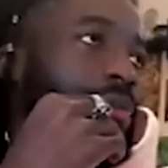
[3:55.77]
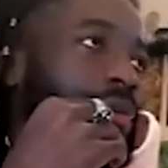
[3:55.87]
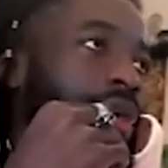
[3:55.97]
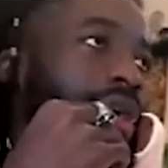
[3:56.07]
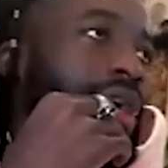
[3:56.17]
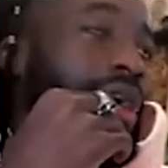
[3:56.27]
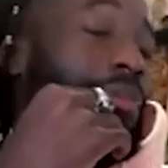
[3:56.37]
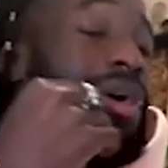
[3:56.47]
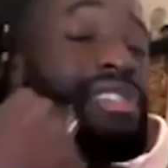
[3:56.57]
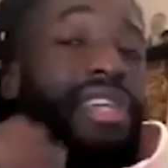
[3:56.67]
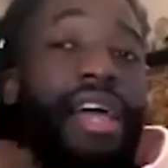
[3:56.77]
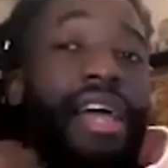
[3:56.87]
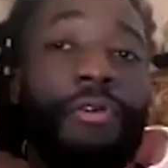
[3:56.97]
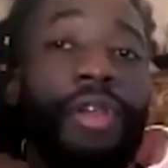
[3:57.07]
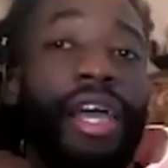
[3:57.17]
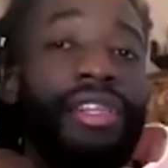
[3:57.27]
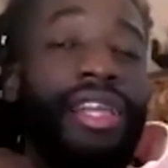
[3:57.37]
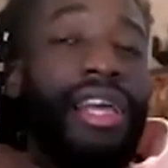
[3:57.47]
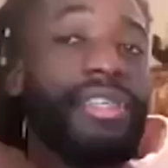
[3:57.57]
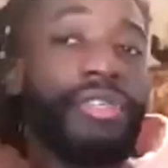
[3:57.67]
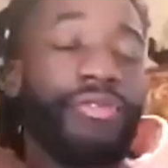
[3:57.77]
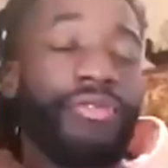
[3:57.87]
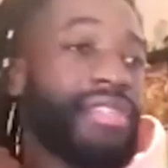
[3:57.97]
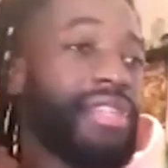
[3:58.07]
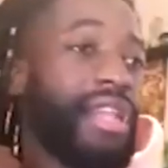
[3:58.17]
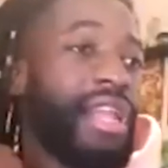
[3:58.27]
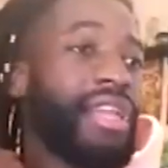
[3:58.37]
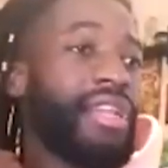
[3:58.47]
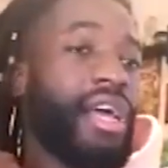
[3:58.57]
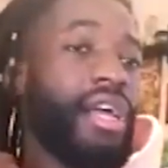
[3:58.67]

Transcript: But personally, I feel like that's a, that's a thing